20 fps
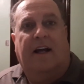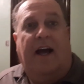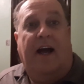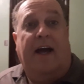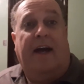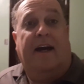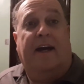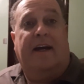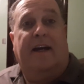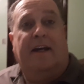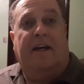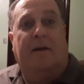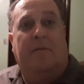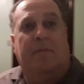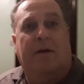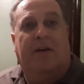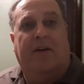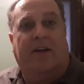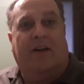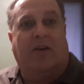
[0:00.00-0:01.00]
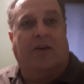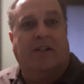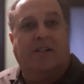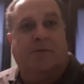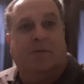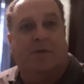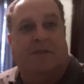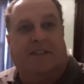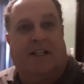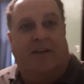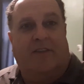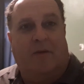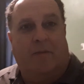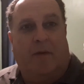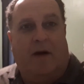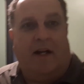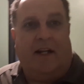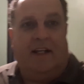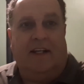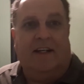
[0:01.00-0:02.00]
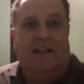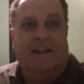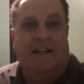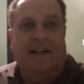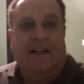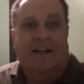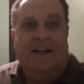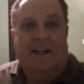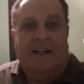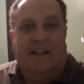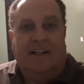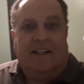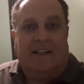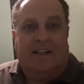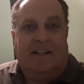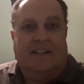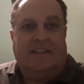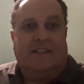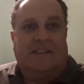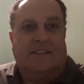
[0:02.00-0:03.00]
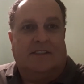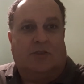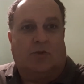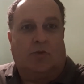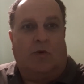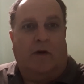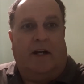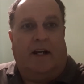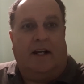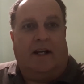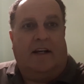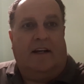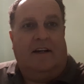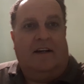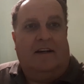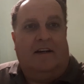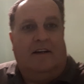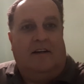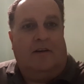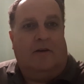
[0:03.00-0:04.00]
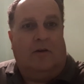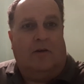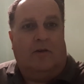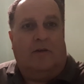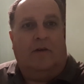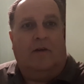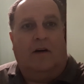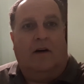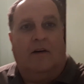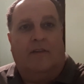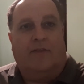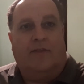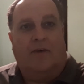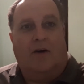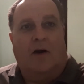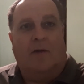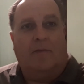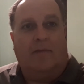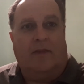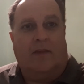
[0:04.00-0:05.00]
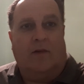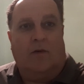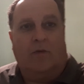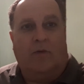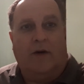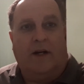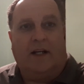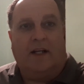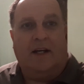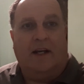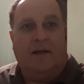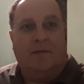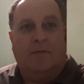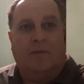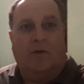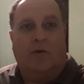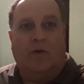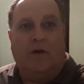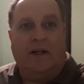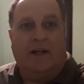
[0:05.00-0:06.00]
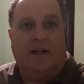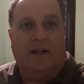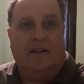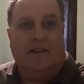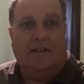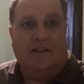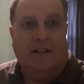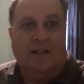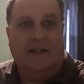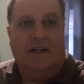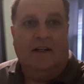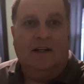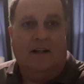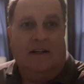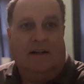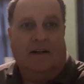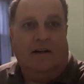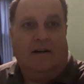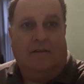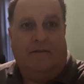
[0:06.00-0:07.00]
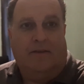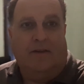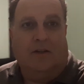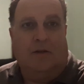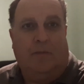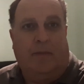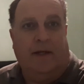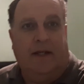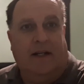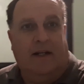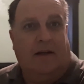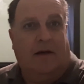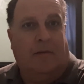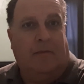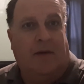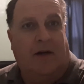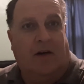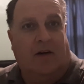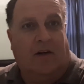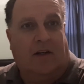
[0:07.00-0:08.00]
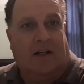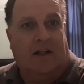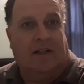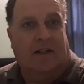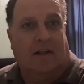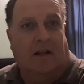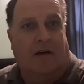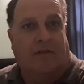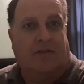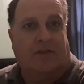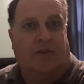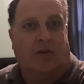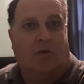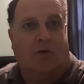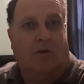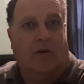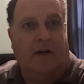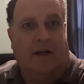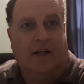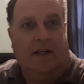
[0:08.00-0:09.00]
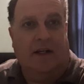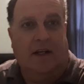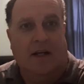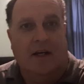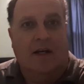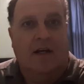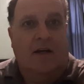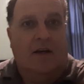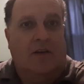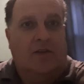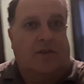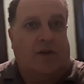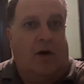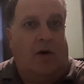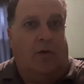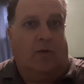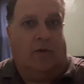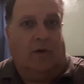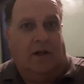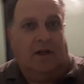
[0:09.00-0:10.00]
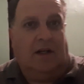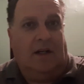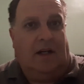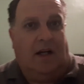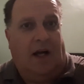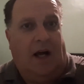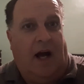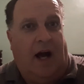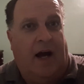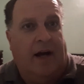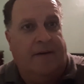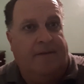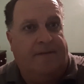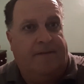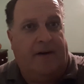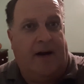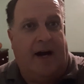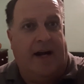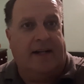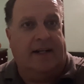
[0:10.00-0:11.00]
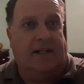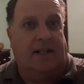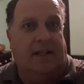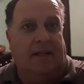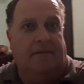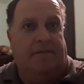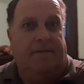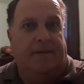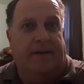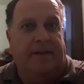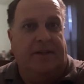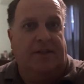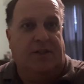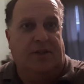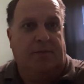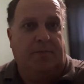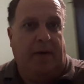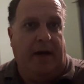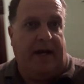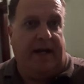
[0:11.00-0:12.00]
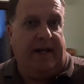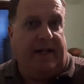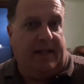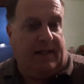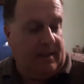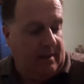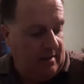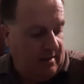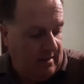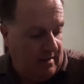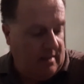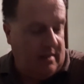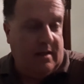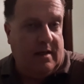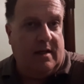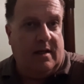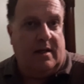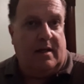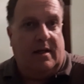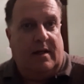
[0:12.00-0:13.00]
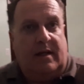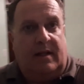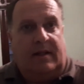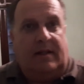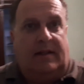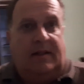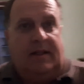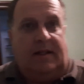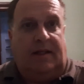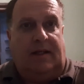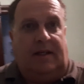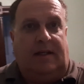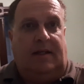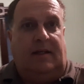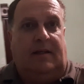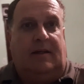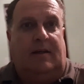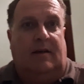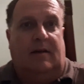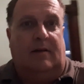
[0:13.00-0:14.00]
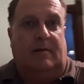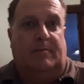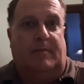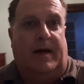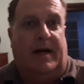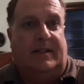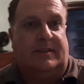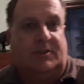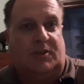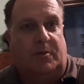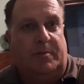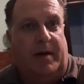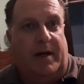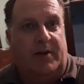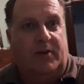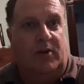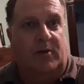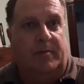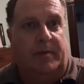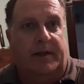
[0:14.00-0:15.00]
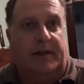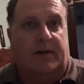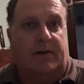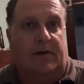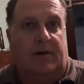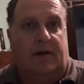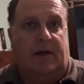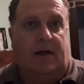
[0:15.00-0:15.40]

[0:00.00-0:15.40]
Hey, Merry Christmas, everybody. This is Rick uh, from Rick and Maria, a Filipina American love story. So, I finally finished painting the master bedroom here.